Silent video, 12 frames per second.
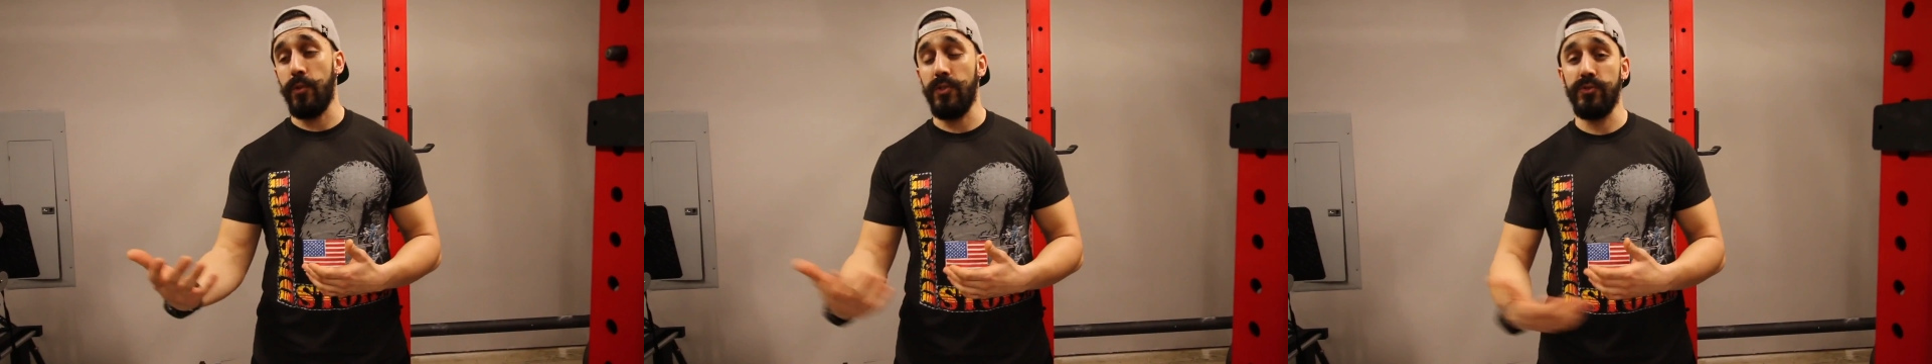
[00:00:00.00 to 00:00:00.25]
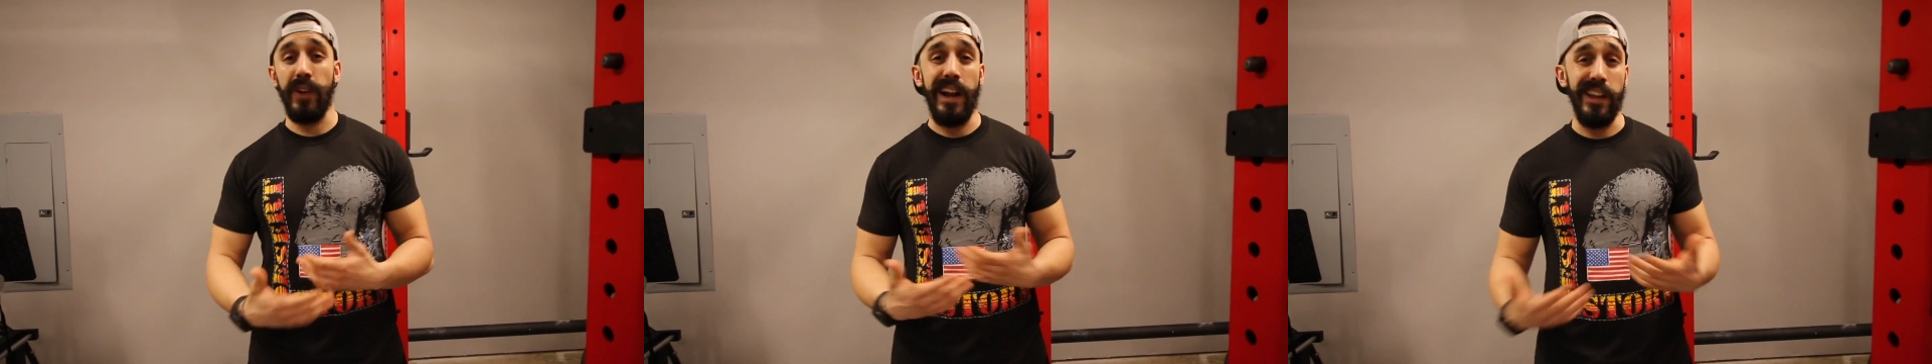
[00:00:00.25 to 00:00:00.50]
for
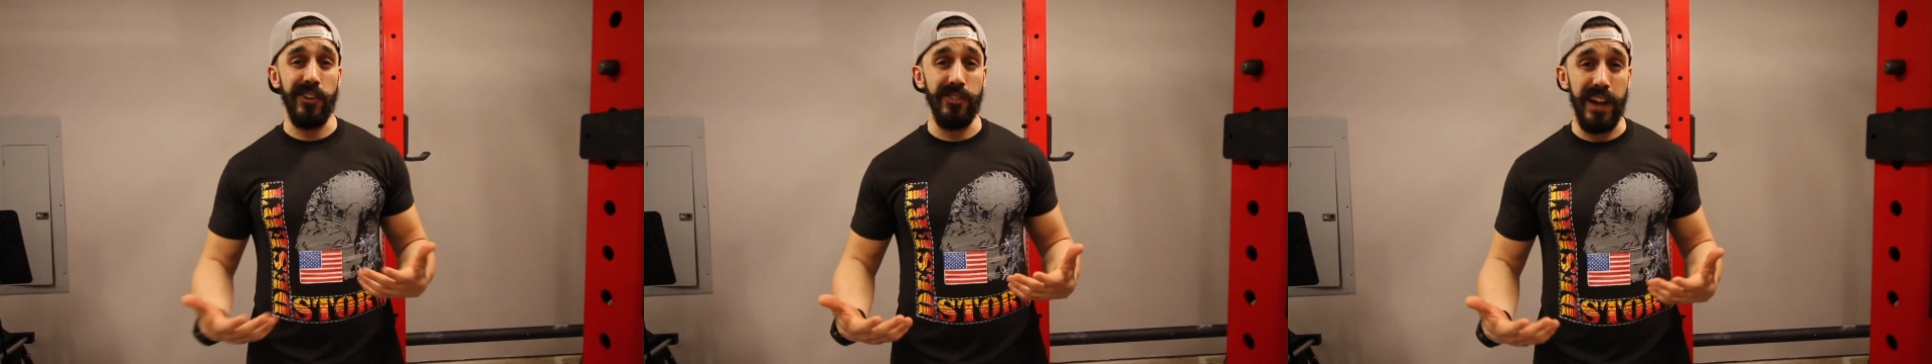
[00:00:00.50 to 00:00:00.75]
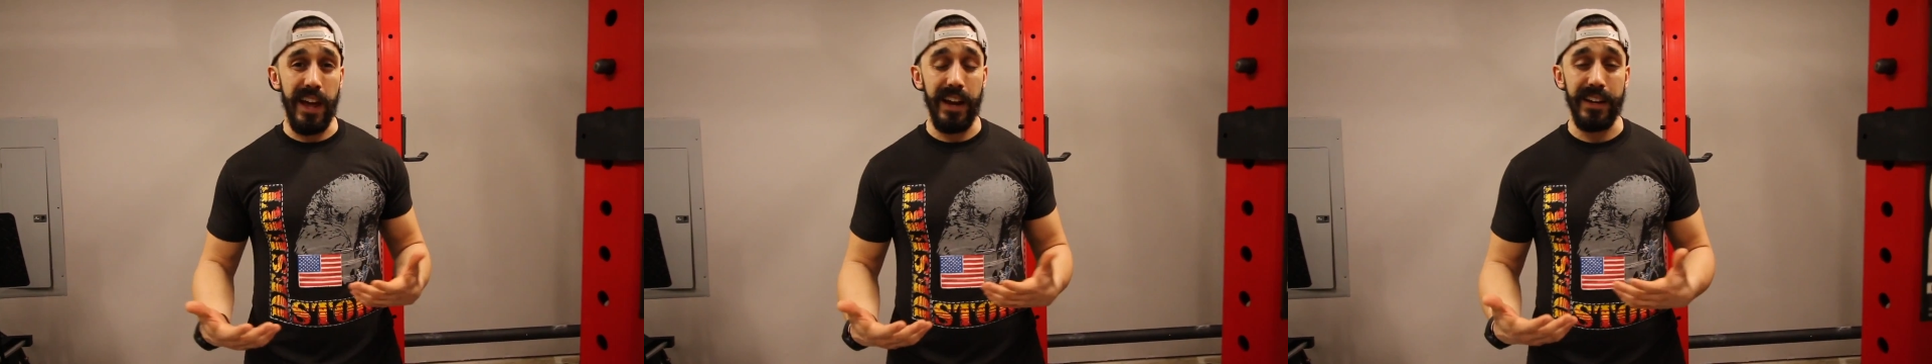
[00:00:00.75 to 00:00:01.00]
straining your
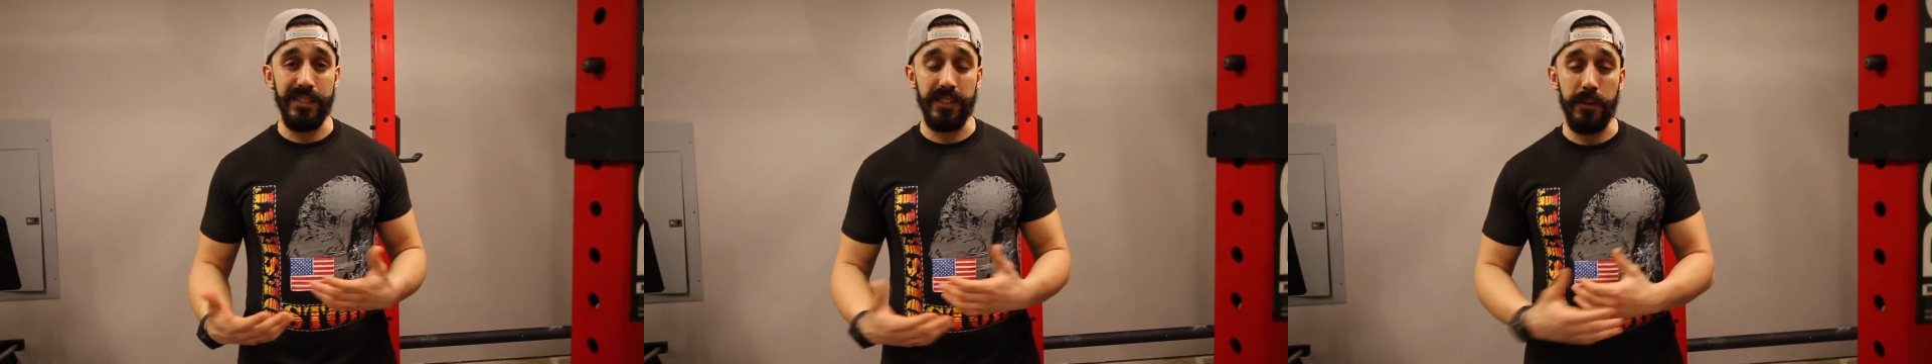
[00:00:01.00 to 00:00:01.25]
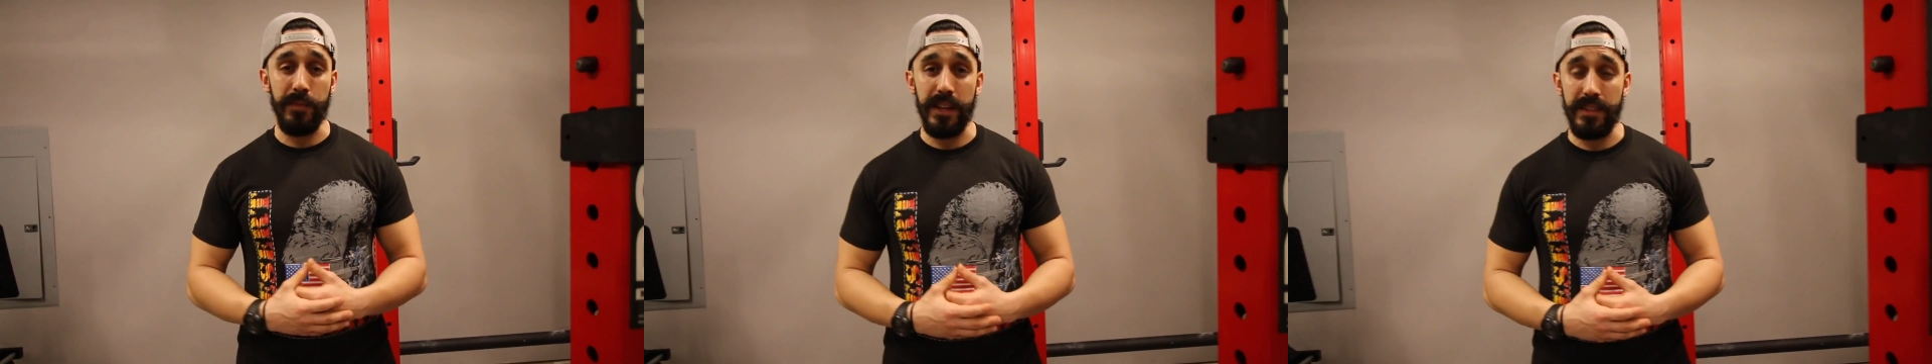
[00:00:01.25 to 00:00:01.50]
neck and
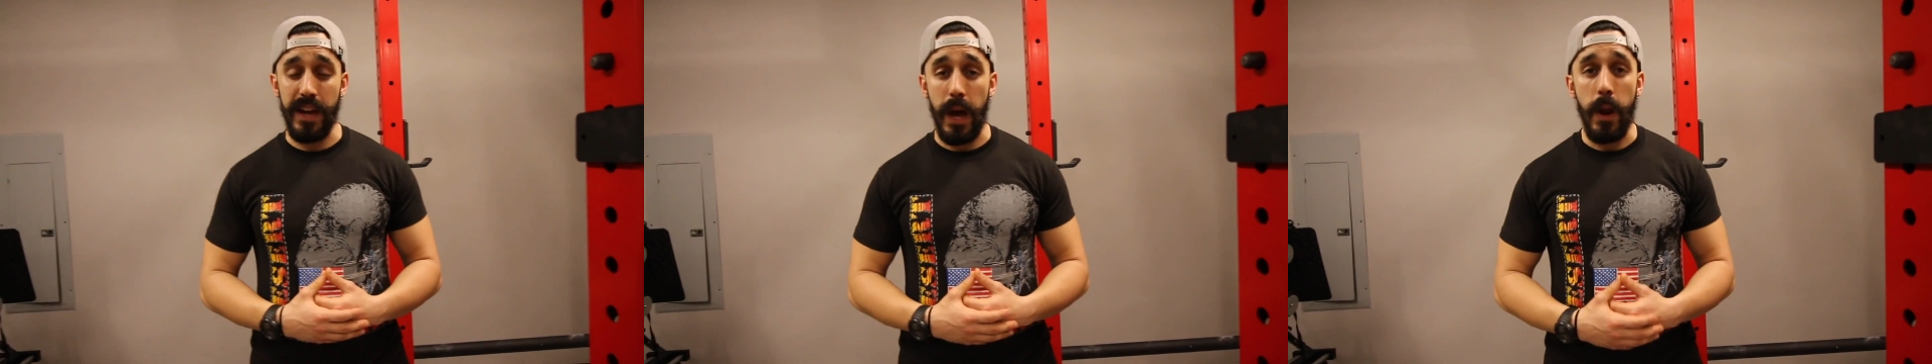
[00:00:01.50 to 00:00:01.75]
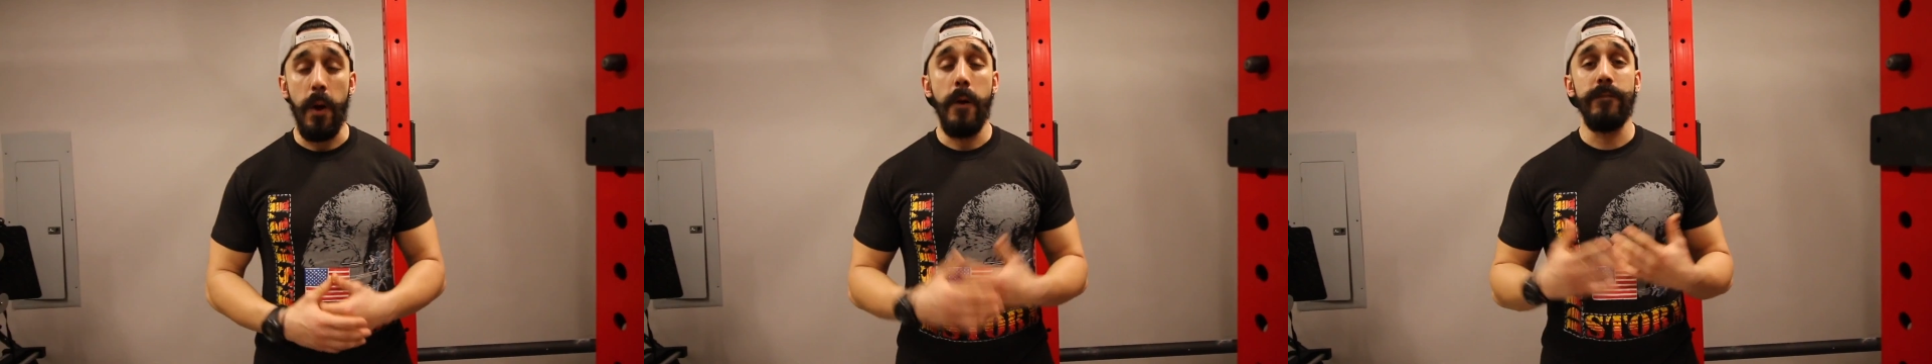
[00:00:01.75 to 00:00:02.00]
stuff like
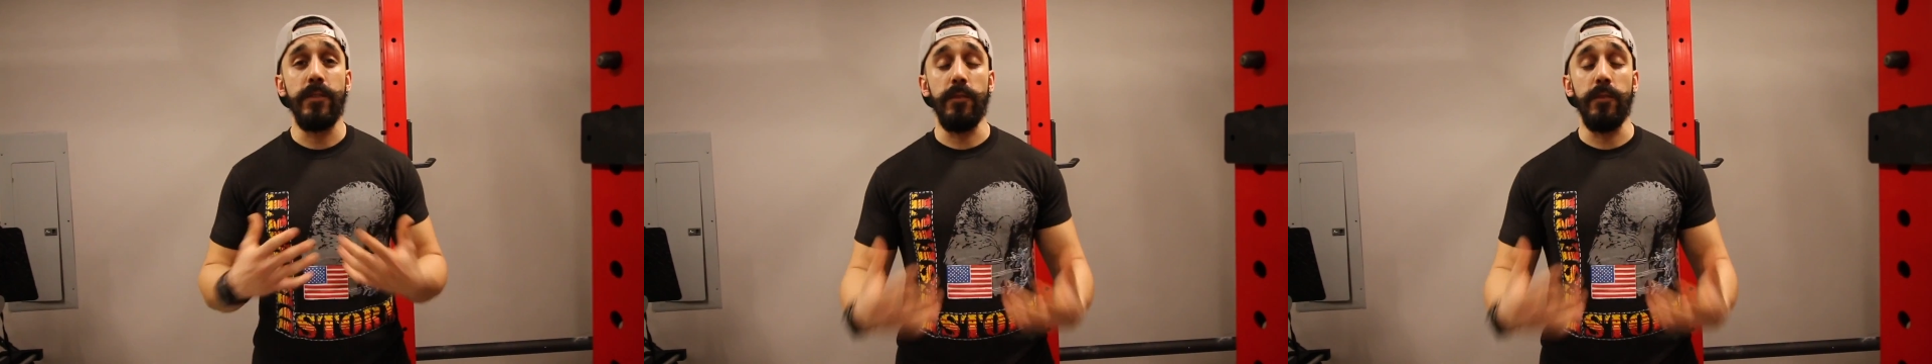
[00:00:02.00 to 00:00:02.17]
that.